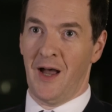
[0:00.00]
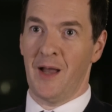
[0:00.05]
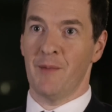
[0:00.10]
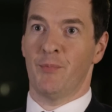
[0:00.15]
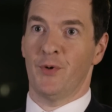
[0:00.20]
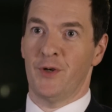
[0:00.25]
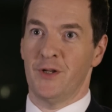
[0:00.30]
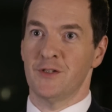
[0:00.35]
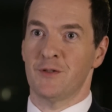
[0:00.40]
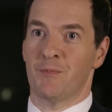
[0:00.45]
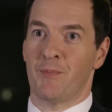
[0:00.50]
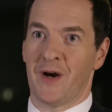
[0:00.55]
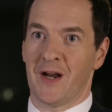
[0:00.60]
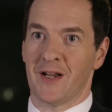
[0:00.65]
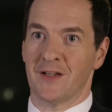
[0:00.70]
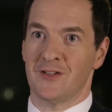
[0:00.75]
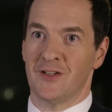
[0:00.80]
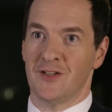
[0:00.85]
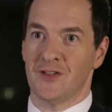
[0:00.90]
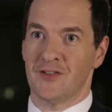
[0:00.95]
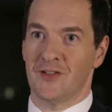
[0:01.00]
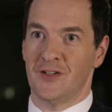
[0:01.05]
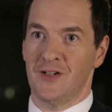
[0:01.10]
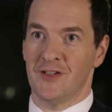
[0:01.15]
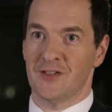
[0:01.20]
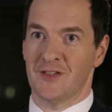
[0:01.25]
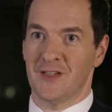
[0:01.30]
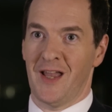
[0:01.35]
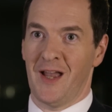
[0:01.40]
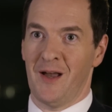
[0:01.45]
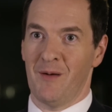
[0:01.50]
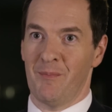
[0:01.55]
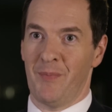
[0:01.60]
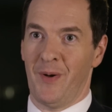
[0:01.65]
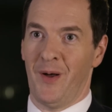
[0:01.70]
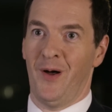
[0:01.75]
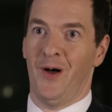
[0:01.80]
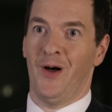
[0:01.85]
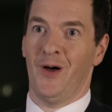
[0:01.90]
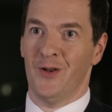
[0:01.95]
I put into practice, and it's now
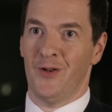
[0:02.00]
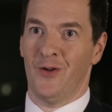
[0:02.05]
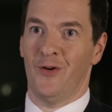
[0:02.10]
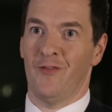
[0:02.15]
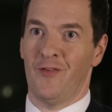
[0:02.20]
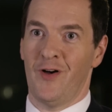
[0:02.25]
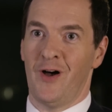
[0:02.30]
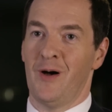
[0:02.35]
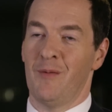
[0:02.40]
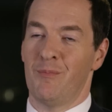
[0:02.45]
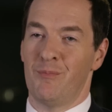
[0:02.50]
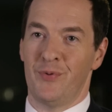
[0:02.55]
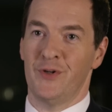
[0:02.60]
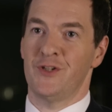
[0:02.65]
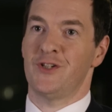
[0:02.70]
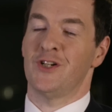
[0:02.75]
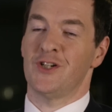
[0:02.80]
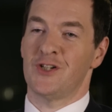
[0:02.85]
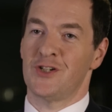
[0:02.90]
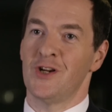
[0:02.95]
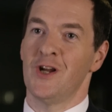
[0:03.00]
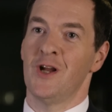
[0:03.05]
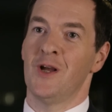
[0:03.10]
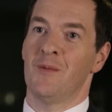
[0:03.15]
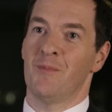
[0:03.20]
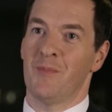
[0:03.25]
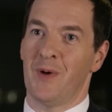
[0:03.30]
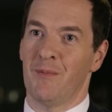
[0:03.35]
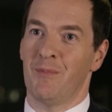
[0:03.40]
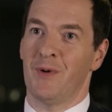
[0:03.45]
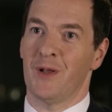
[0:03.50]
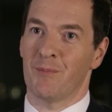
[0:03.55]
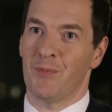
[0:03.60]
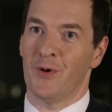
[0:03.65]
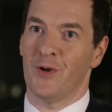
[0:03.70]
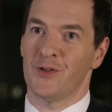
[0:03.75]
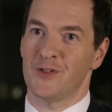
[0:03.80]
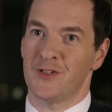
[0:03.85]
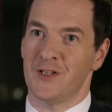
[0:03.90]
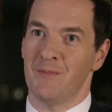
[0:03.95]
part of our British public
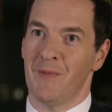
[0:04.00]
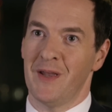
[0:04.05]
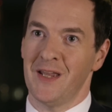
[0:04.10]
policy